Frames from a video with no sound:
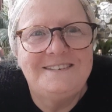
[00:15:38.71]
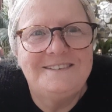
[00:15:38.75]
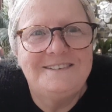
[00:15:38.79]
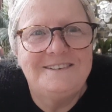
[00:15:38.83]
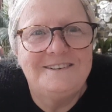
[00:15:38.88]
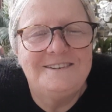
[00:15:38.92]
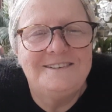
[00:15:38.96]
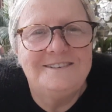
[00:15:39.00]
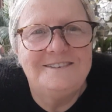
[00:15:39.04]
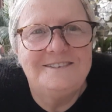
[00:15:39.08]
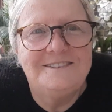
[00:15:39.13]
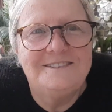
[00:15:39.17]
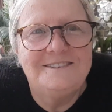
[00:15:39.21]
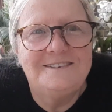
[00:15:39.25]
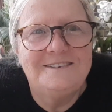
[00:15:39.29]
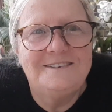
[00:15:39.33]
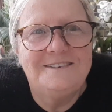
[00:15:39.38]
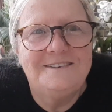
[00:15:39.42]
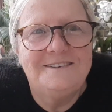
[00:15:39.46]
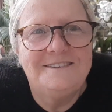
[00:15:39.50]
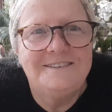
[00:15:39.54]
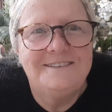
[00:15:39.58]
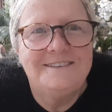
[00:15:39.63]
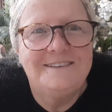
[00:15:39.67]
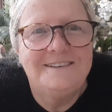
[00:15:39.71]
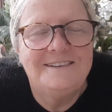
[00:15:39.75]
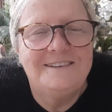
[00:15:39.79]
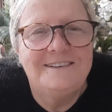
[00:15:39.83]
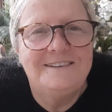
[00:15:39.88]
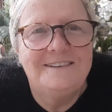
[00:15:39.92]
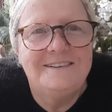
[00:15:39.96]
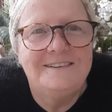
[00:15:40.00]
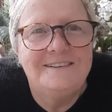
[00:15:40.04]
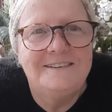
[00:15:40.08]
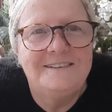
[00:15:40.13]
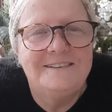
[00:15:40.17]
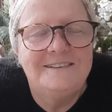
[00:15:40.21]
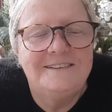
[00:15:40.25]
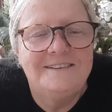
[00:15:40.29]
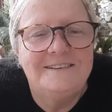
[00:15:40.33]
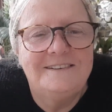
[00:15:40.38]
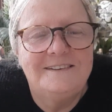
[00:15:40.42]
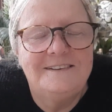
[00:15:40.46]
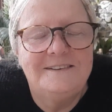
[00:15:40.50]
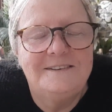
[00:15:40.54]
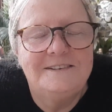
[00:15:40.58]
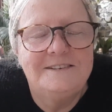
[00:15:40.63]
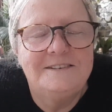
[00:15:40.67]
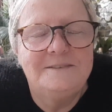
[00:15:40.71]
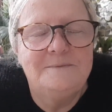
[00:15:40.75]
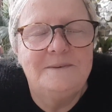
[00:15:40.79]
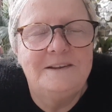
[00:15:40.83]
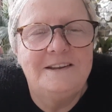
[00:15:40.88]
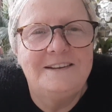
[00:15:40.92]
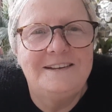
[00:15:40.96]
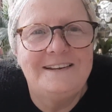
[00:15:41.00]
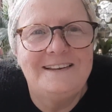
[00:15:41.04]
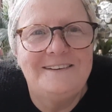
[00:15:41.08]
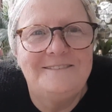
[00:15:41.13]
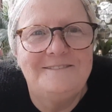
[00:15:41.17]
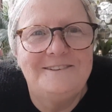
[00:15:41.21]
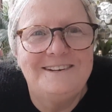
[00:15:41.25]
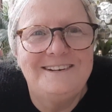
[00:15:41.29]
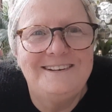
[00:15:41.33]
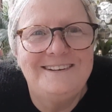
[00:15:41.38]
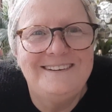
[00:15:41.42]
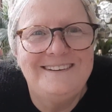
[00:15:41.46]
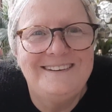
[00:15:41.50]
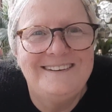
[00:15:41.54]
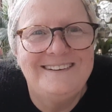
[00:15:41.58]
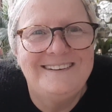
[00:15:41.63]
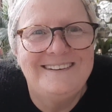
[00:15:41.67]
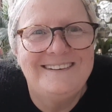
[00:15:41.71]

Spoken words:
till it's smelling lovely.